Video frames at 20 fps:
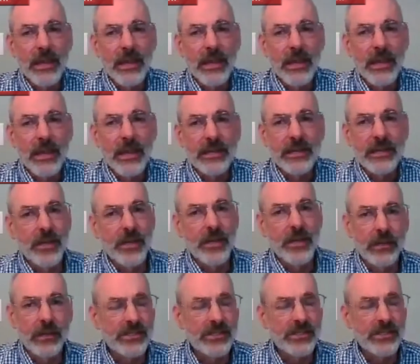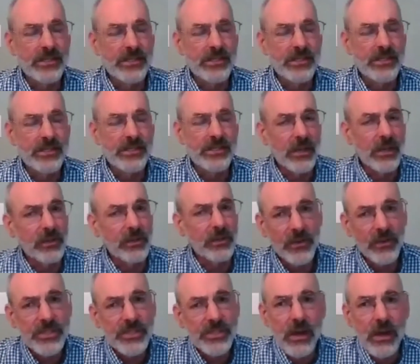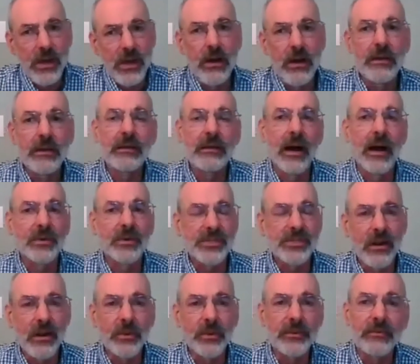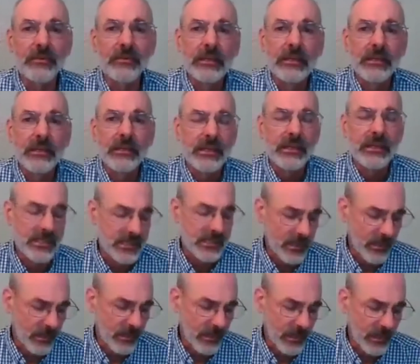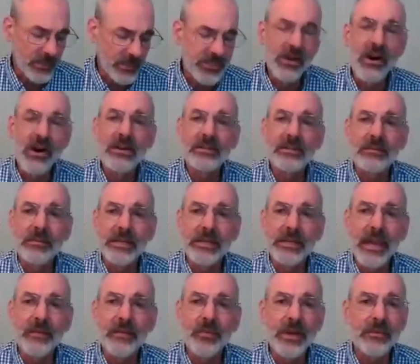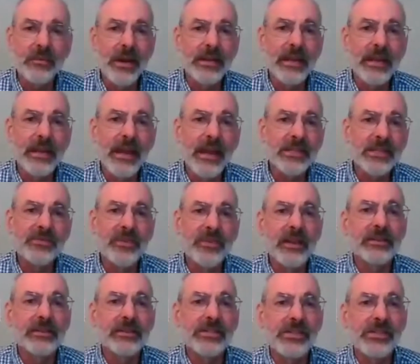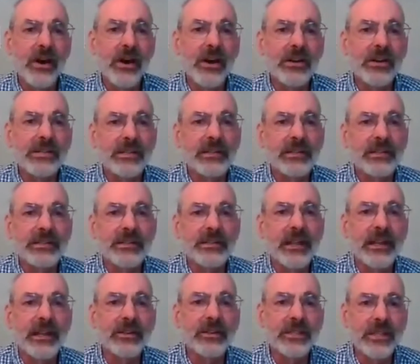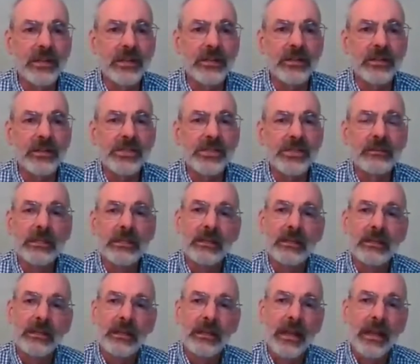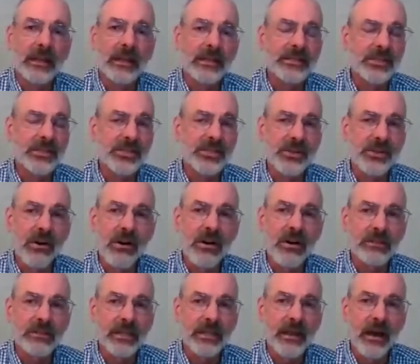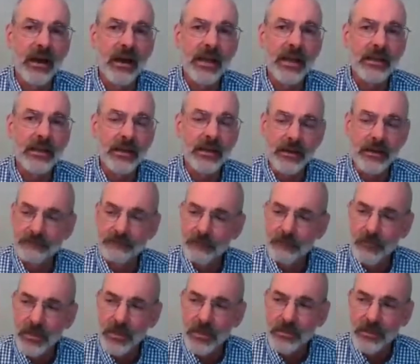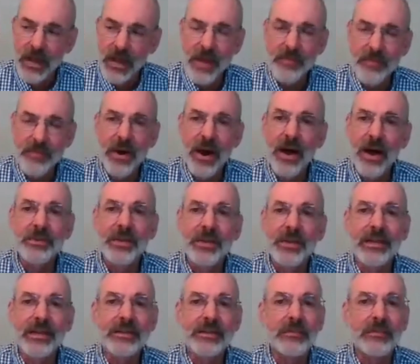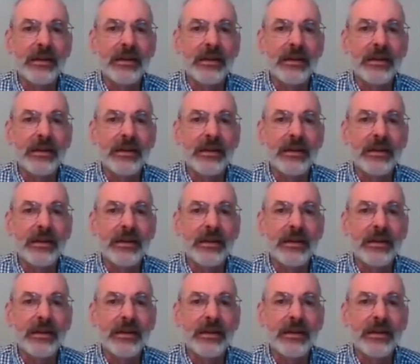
So the first song I'm going to start with is a, a song that became one of my dad's favorite songs in his later years. And it's a song that I, um, I popped on him.